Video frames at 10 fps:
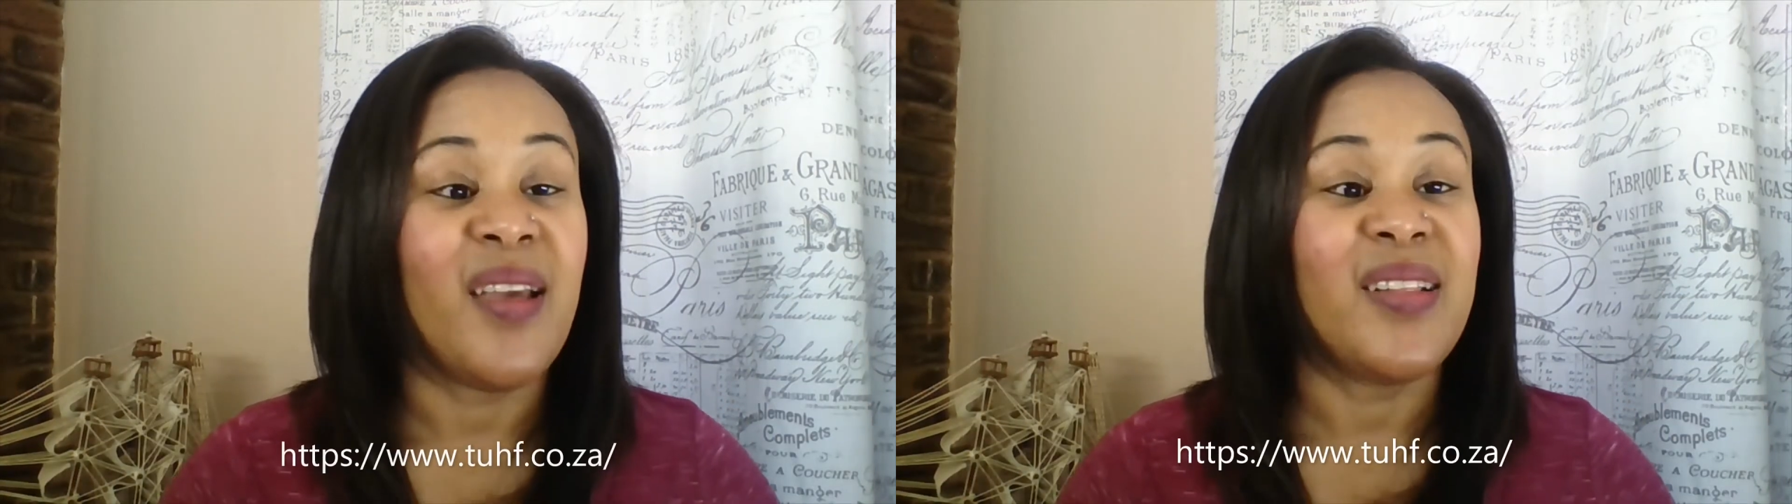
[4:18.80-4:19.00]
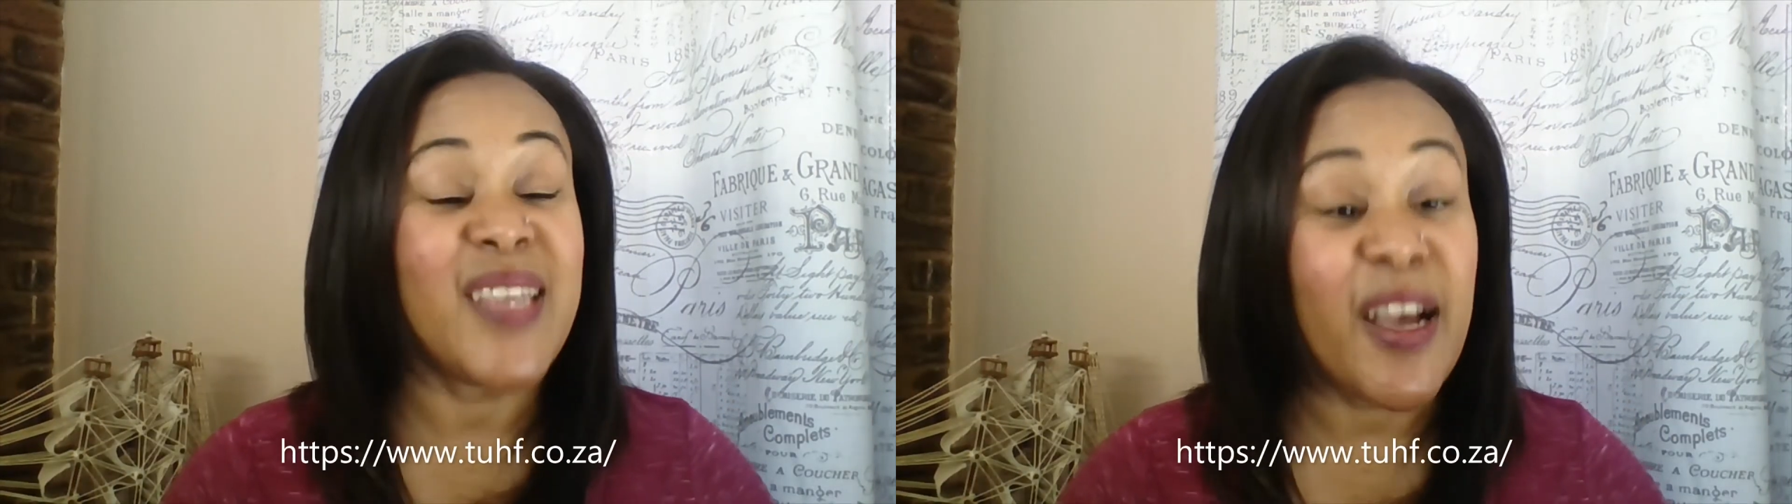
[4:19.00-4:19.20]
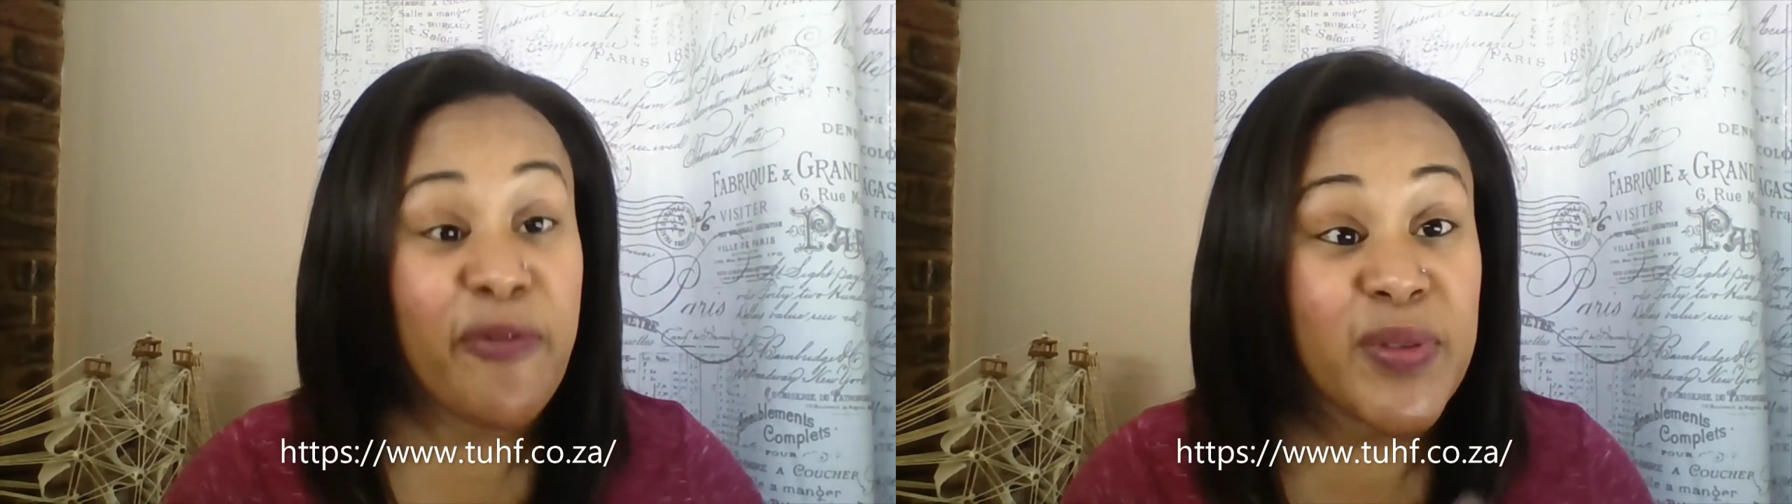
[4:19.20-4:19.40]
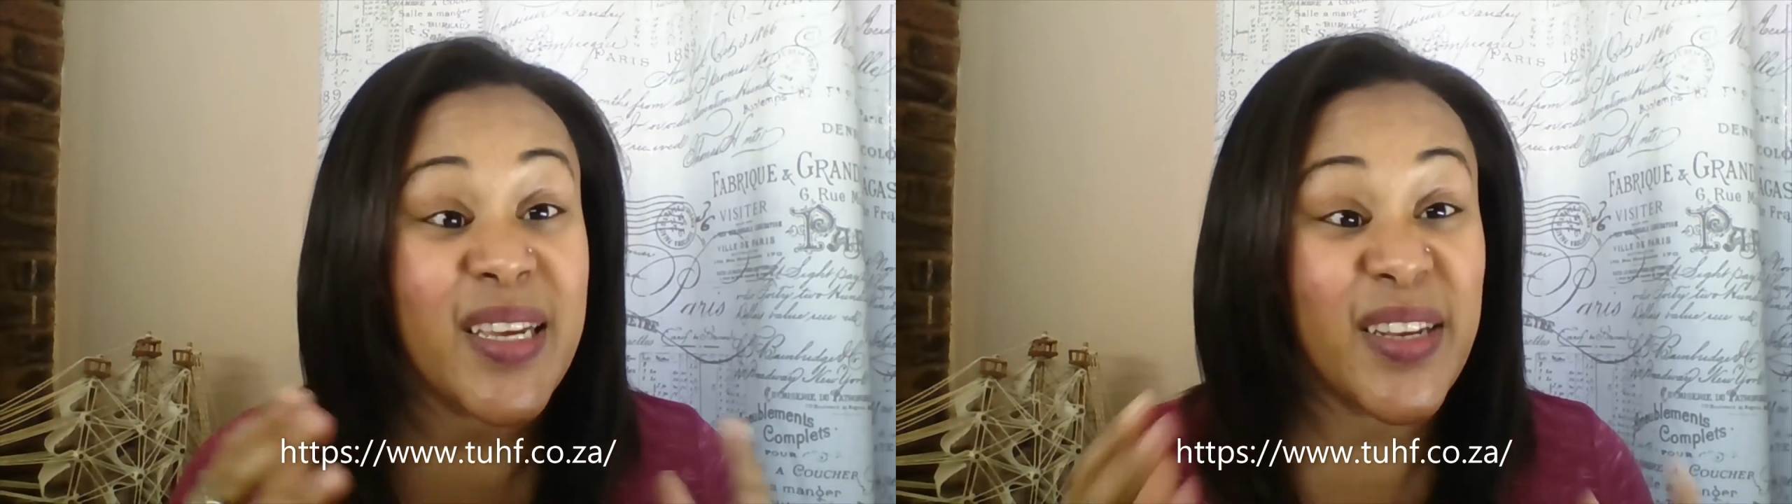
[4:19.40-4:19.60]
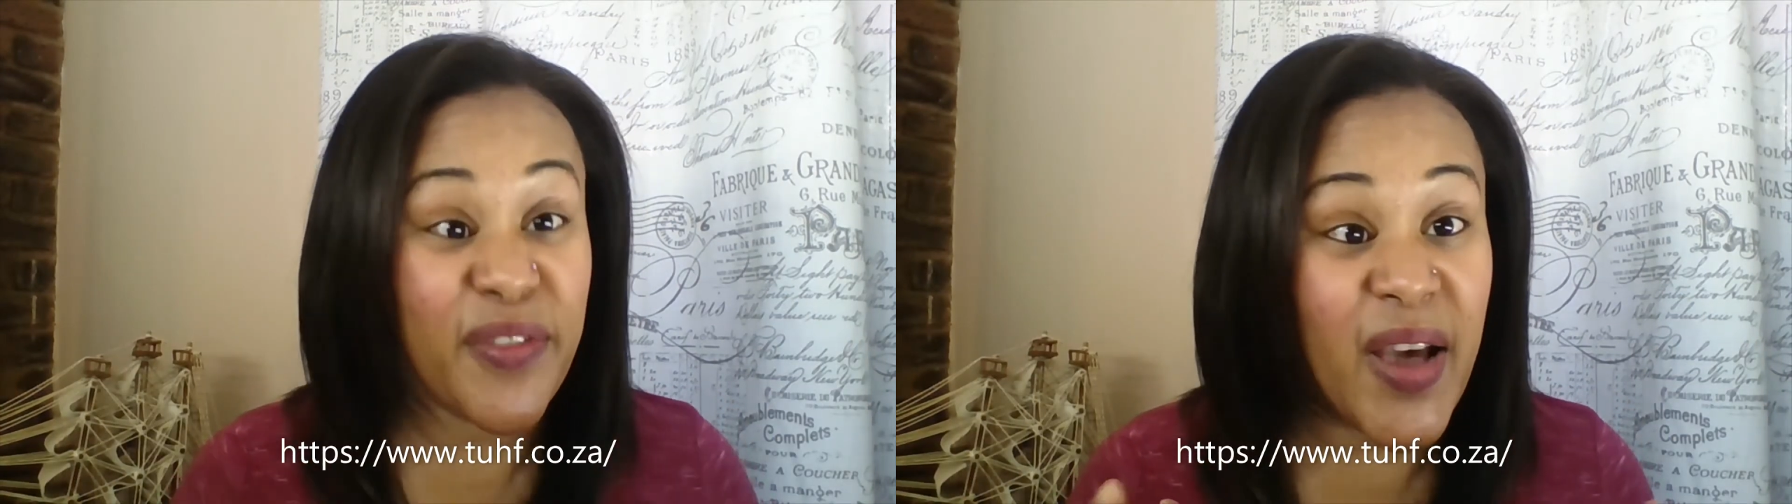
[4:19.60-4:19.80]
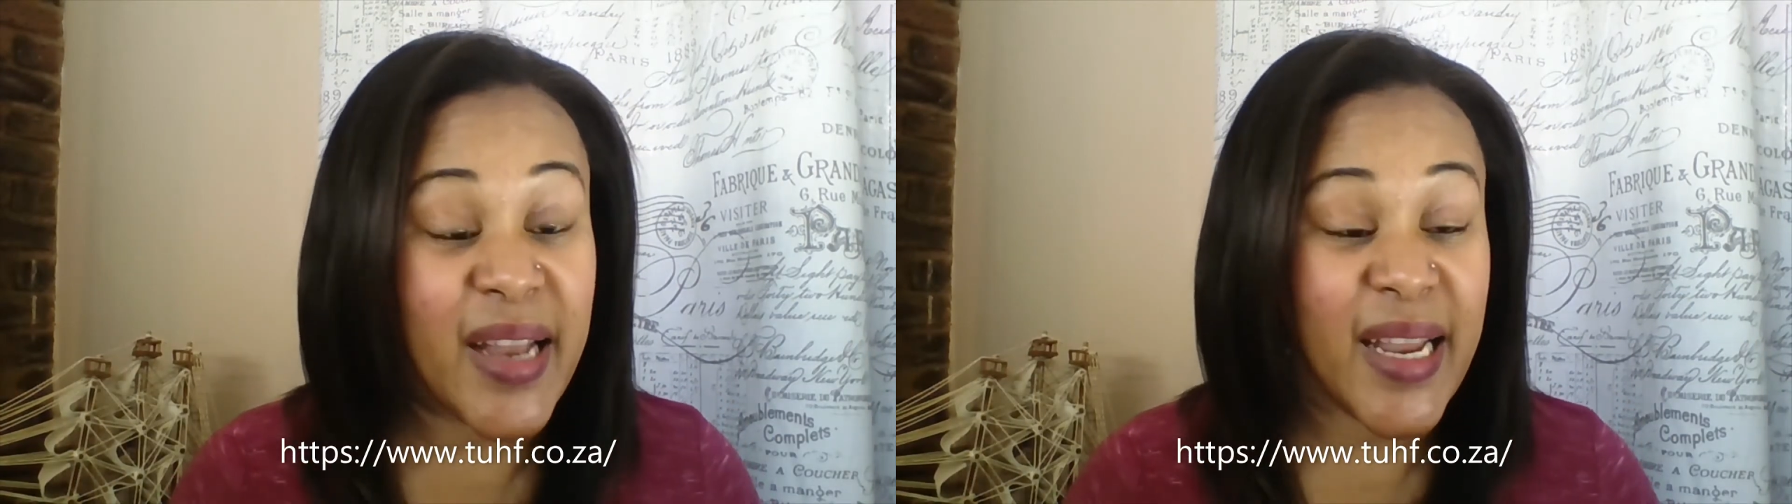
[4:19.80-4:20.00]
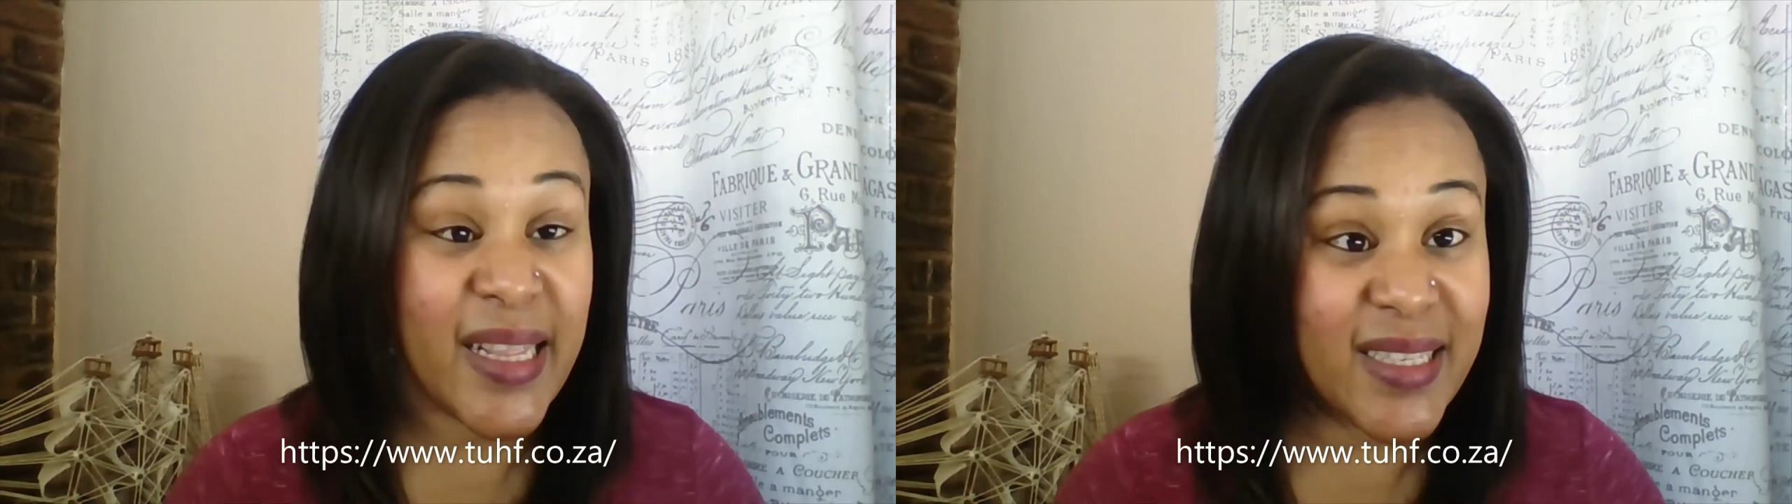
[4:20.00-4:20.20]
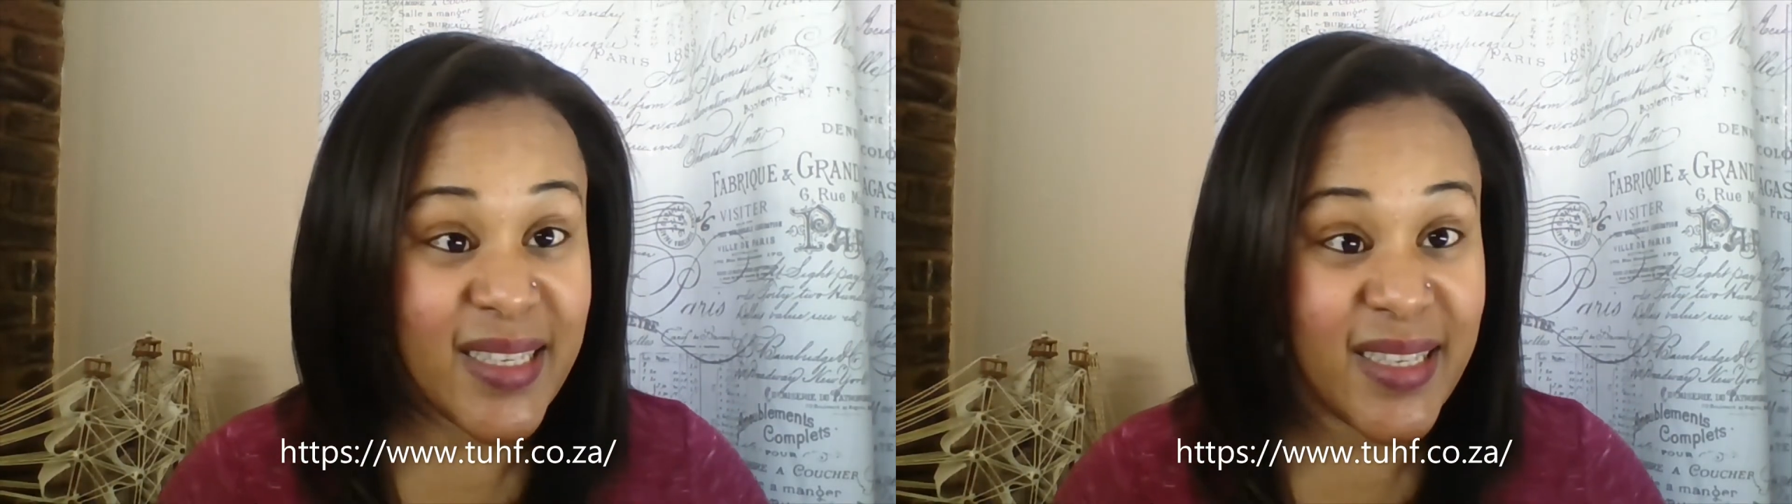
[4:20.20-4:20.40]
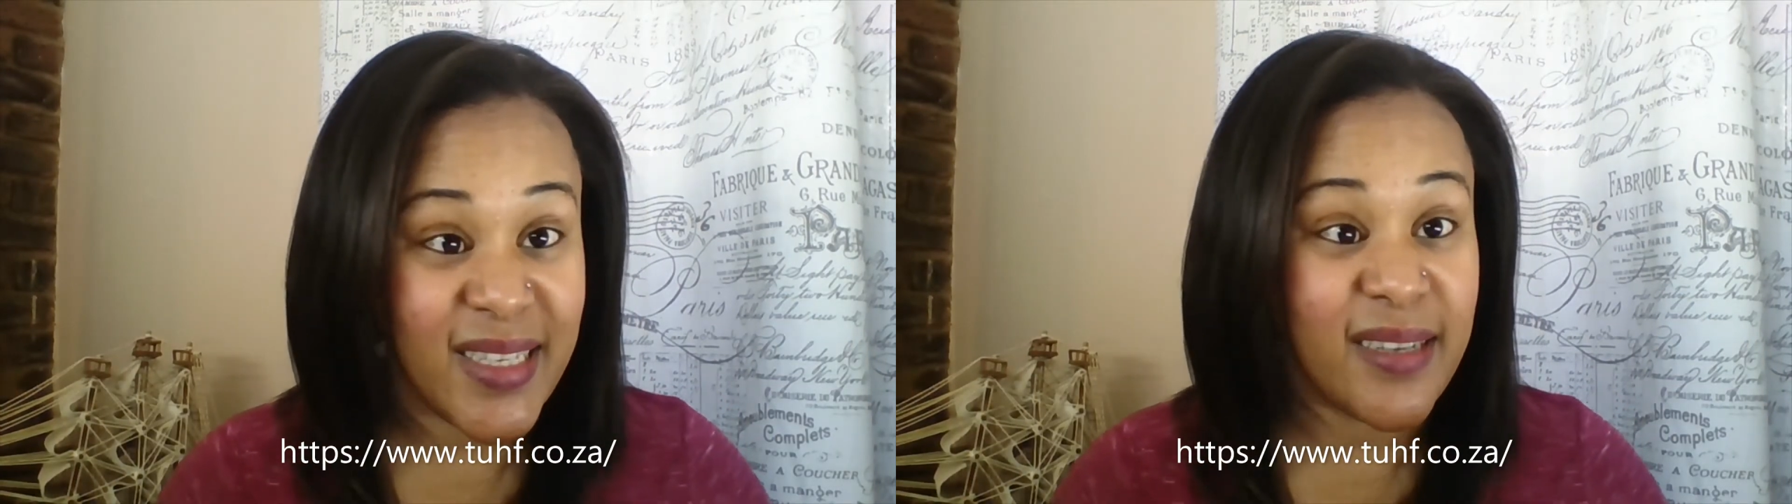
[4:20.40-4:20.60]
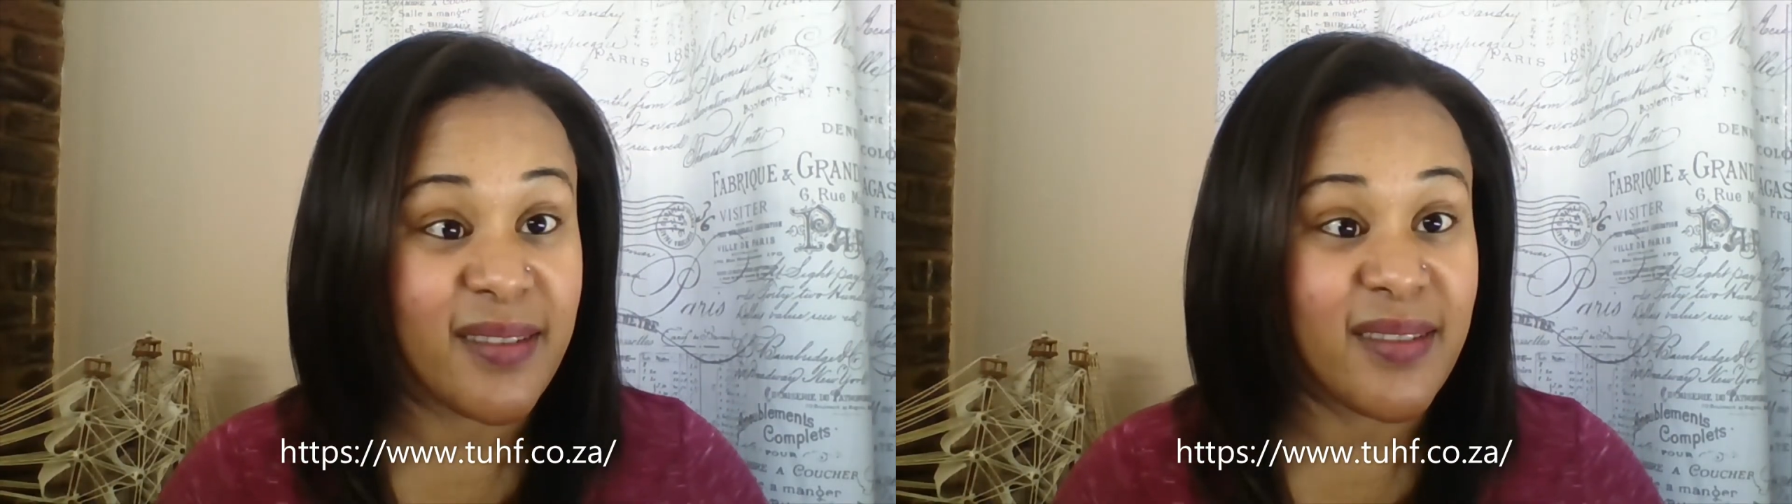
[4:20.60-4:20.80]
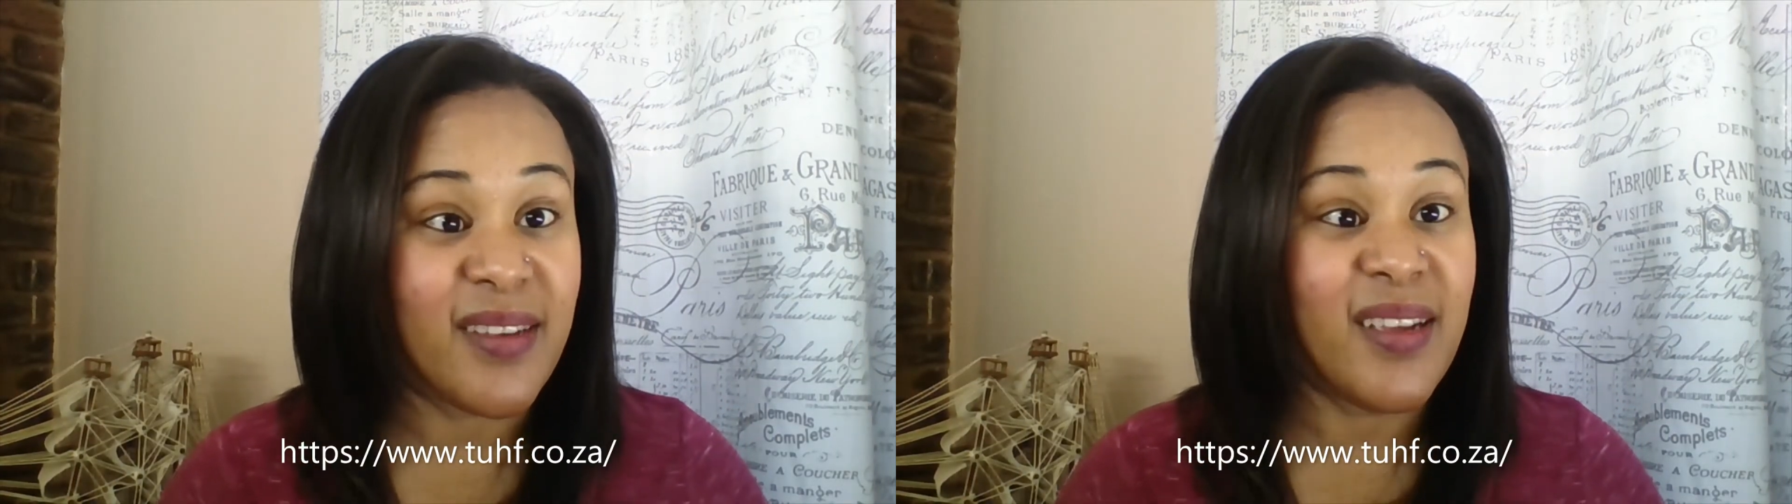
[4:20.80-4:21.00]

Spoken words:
Tough was going to finance this deal.